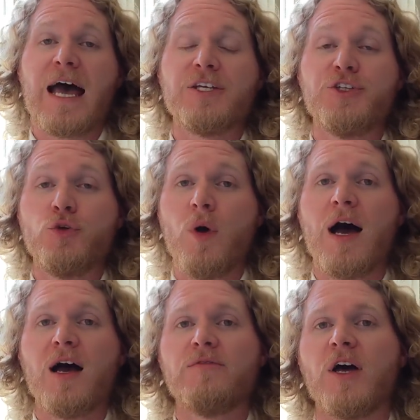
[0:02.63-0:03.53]
and you
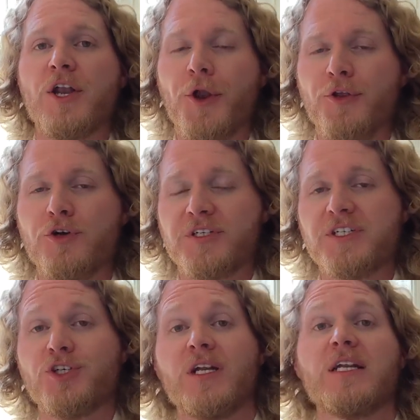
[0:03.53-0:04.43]
have another
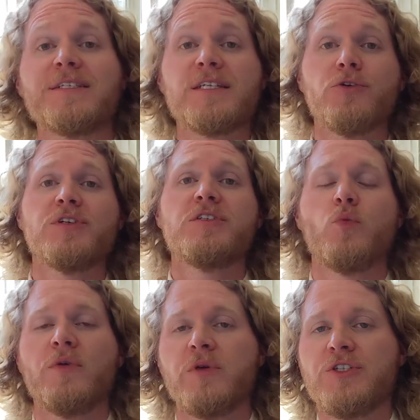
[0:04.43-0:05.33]
edition in a series
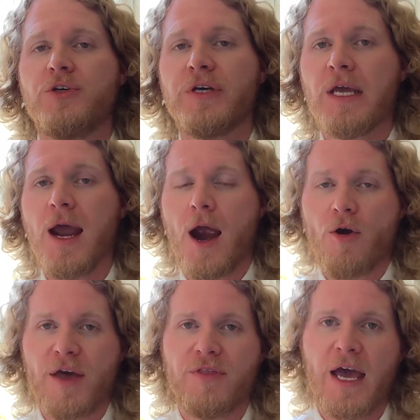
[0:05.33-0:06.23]
that we've been doing
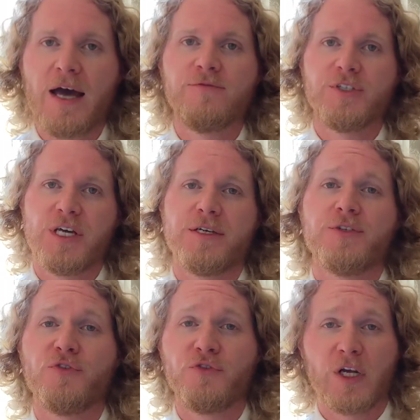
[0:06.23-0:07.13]
around the
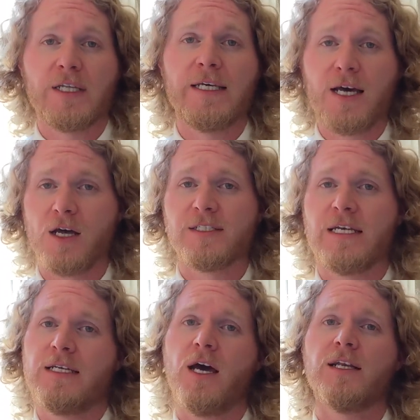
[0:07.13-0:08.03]
advertiser friendly
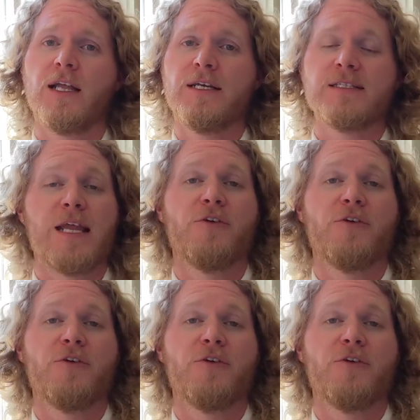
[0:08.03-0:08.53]
content guidelines.